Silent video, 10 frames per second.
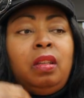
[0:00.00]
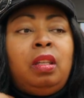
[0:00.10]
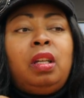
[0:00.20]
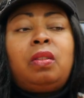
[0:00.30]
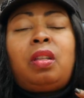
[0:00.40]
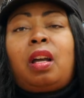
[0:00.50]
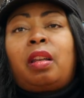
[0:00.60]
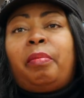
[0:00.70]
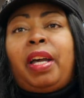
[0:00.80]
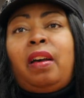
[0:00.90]
you know,
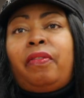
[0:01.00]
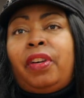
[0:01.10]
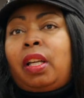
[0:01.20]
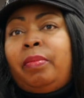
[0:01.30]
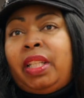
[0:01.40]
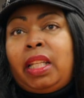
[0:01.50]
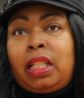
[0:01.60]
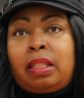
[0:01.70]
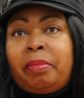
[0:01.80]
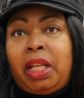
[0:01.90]
talking about fuck them, then I
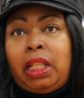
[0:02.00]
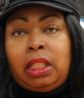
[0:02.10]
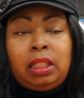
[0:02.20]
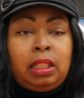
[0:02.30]
get some money.